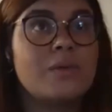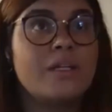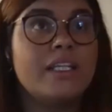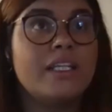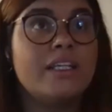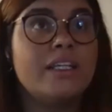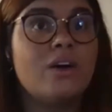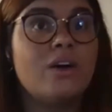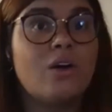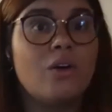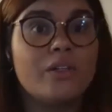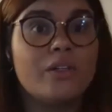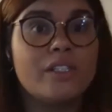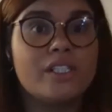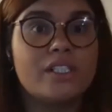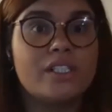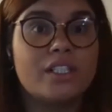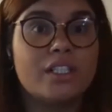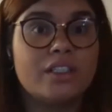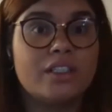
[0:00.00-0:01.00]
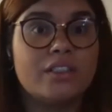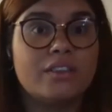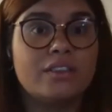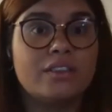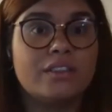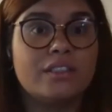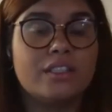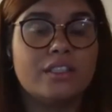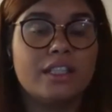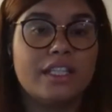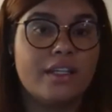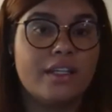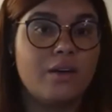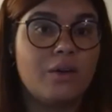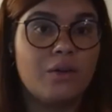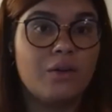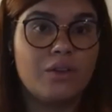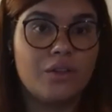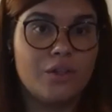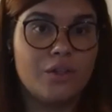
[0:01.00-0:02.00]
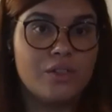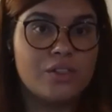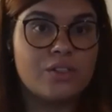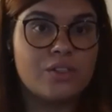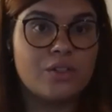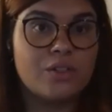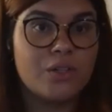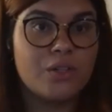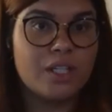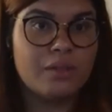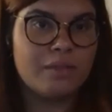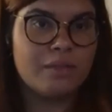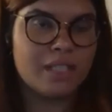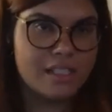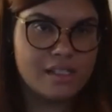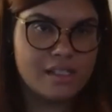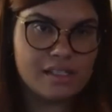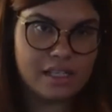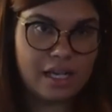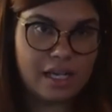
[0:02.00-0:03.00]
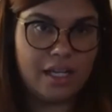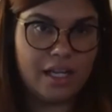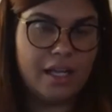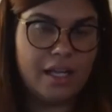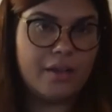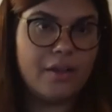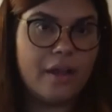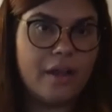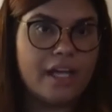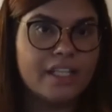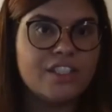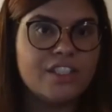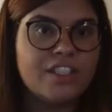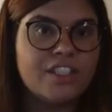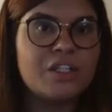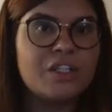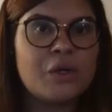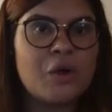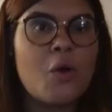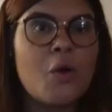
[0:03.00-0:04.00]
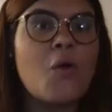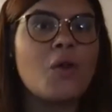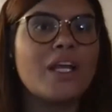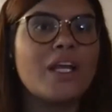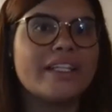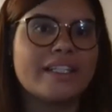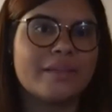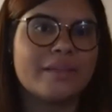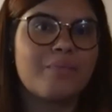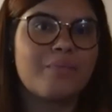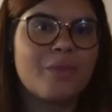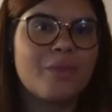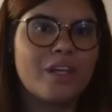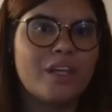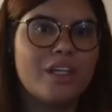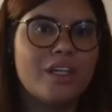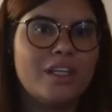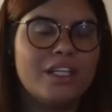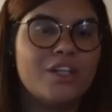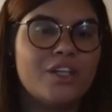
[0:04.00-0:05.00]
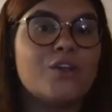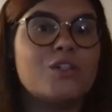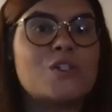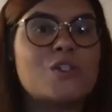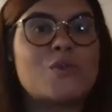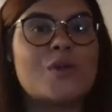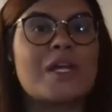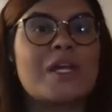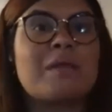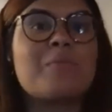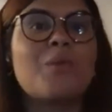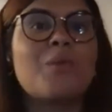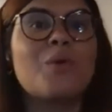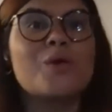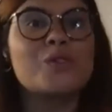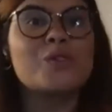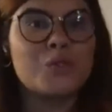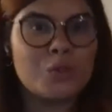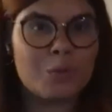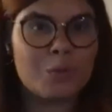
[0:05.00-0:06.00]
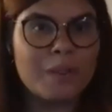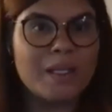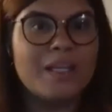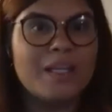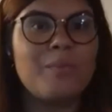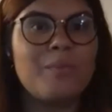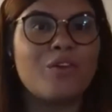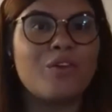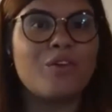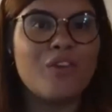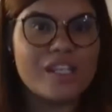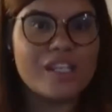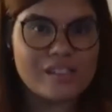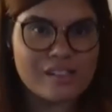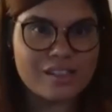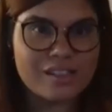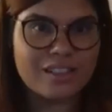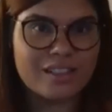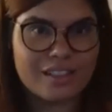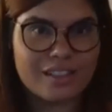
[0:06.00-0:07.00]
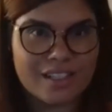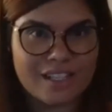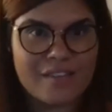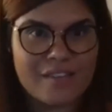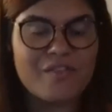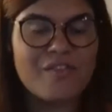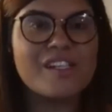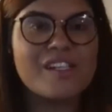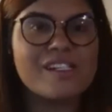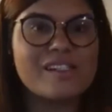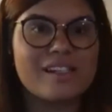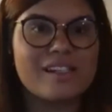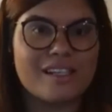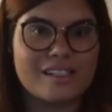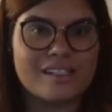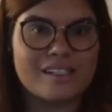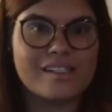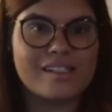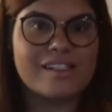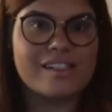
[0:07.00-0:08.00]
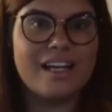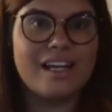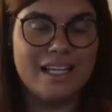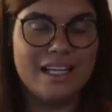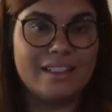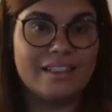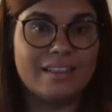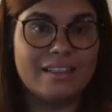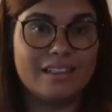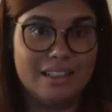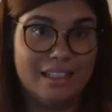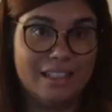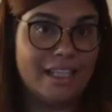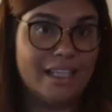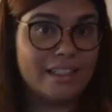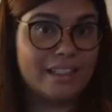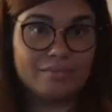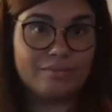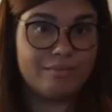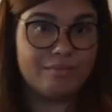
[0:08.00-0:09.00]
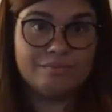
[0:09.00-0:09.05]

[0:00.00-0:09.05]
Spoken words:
really encouraging, like all your story, because I didn't know like your dream was to be a professor in physics, and like